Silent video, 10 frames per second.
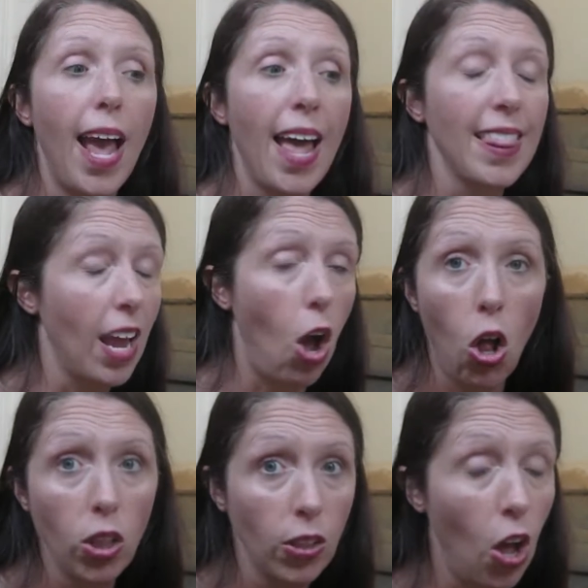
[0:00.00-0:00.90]
and they
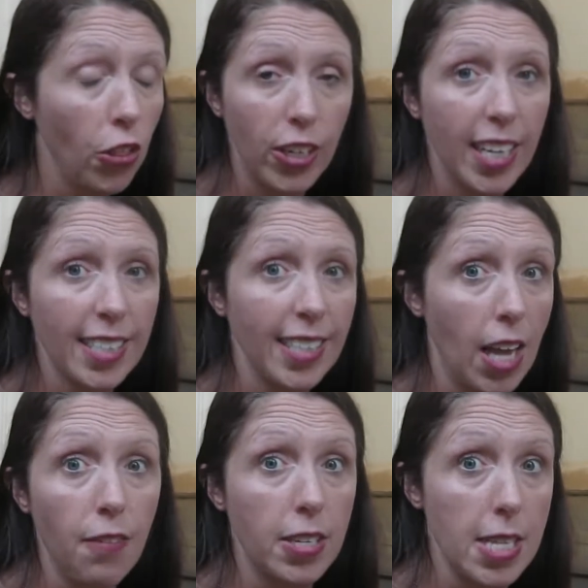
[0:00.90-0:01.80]
all their kids
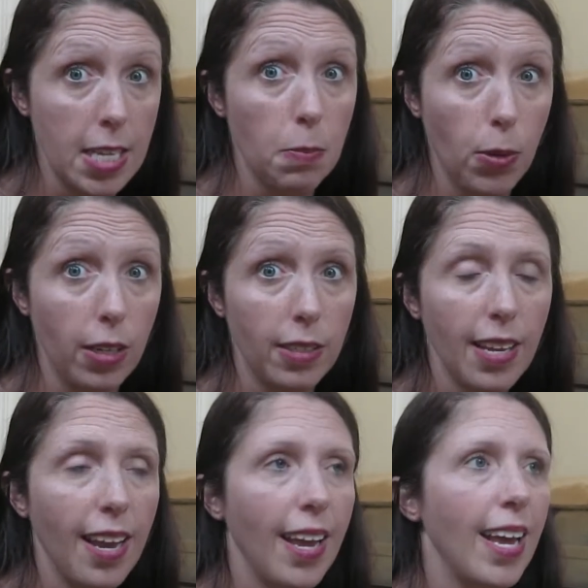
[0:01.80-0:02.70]
loved these books.
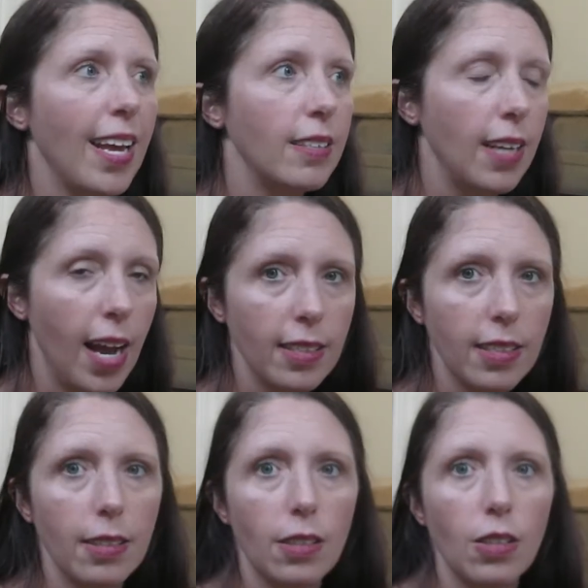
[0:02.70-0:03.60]
His
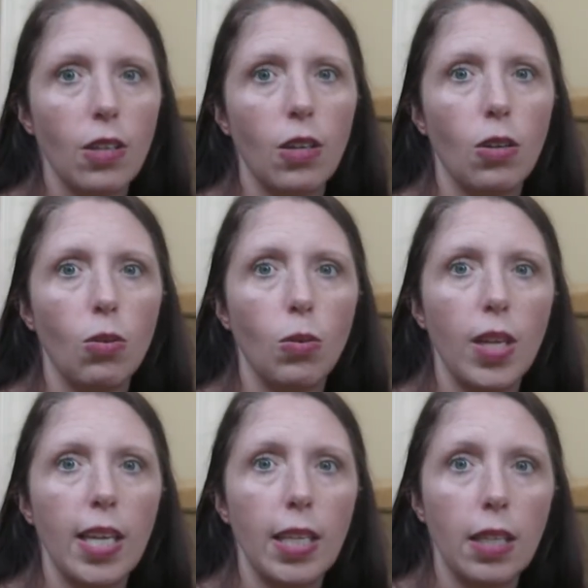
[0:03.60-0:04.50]
cousins, who
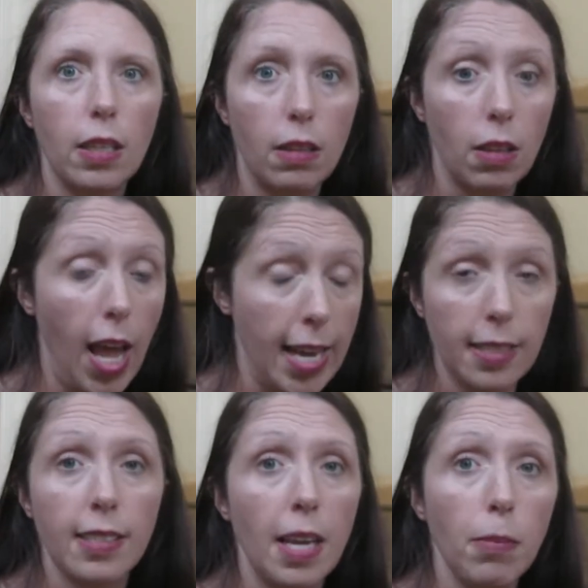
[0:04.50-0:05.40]
he
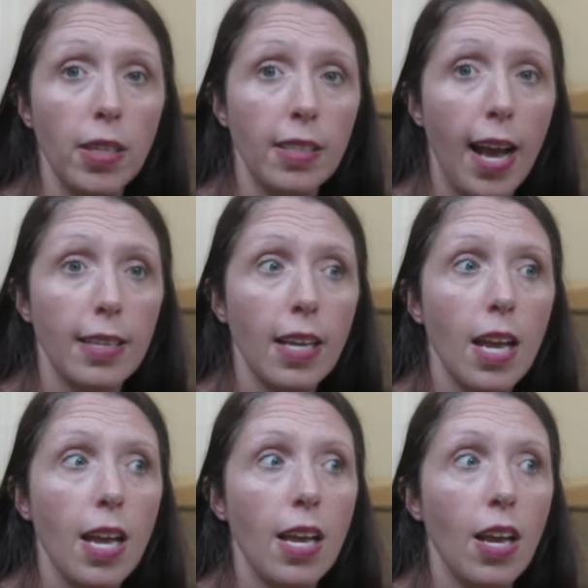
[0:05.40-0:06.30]
likes the same books as,
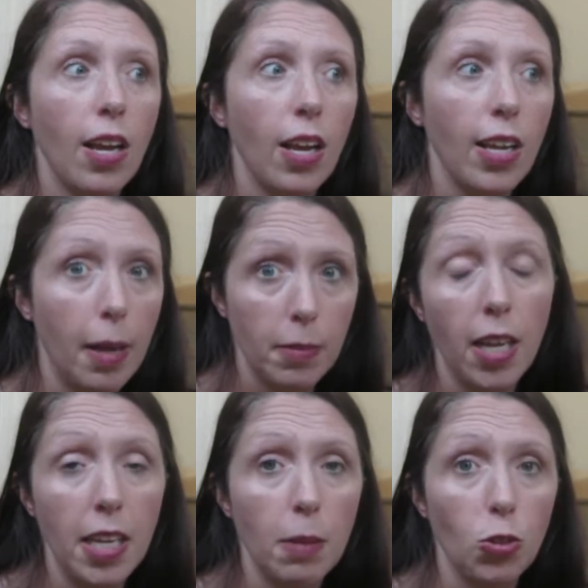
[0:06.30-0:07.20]
kept
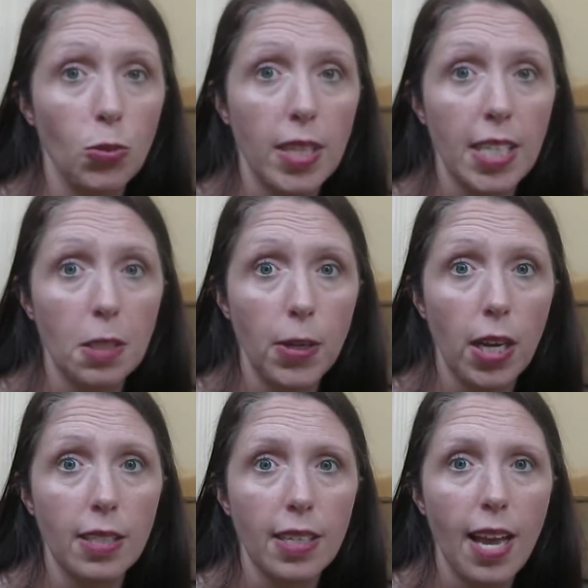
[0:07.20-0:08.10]
telling him to read these
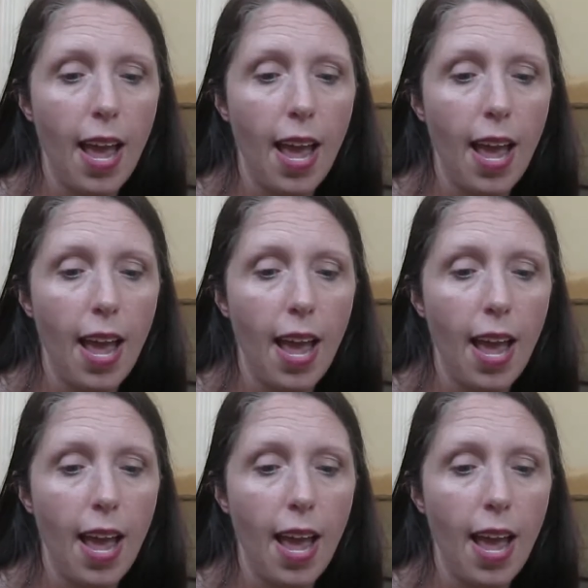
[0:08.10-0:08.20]
books,